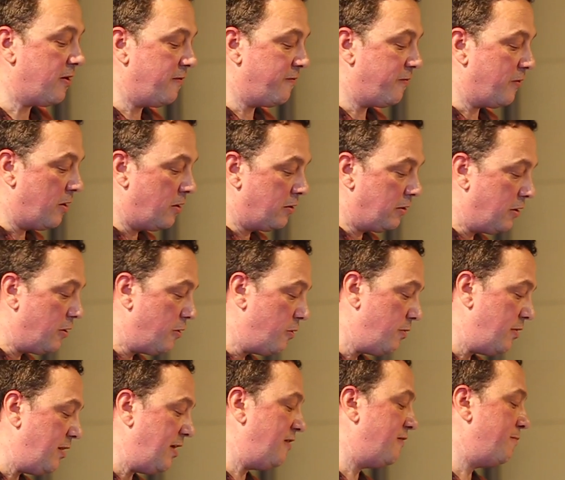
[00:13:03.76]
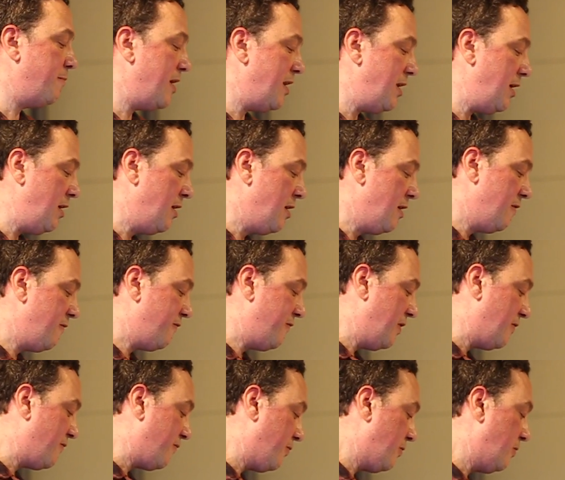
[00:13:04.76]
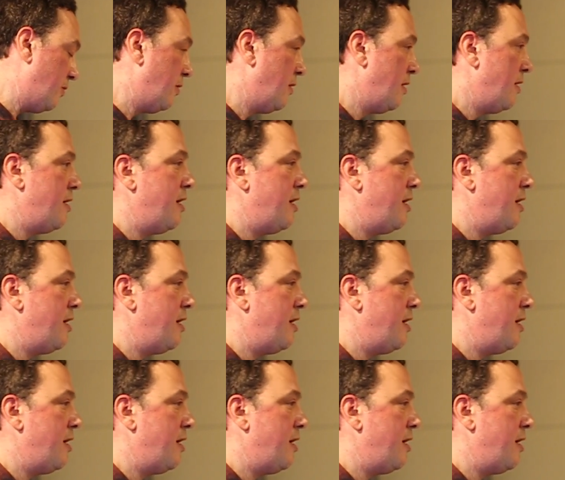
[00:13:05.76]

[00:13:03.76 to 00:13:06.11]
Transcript: of lo these many fitful